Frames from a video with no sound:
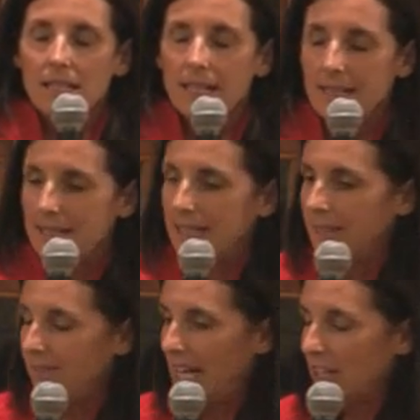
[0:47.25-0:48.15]

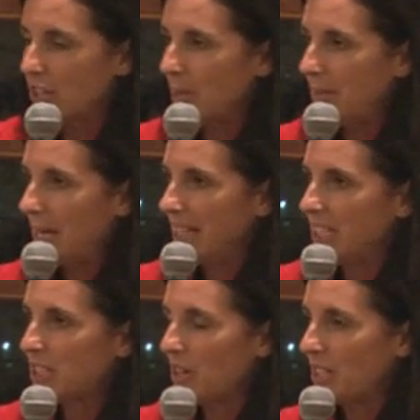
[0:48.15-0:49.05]
fire in my
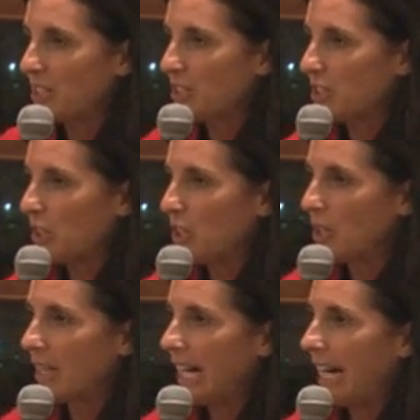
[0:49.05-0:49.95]
belly starting to
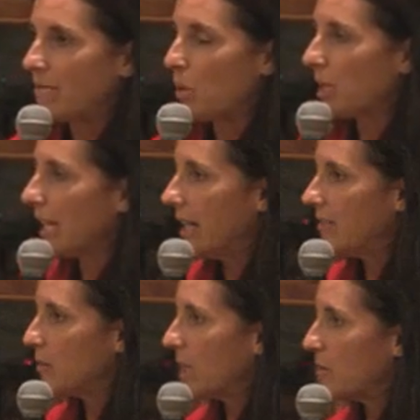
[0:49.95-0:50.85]
stir, that I had more to
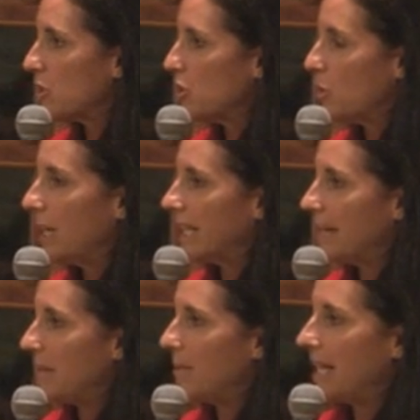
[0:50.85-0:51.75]
give than what I was doing, and
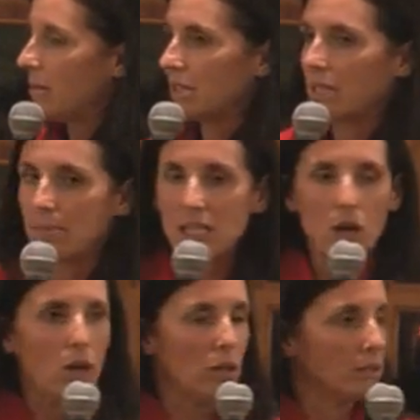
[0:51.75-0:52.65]
that maybe I was going to be
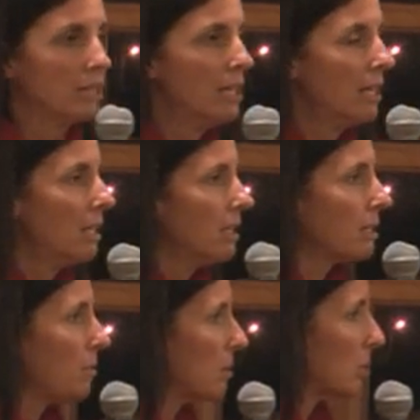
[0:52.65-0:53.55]
called
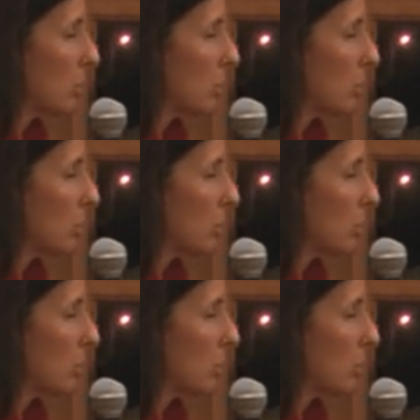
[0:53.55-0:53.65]
to public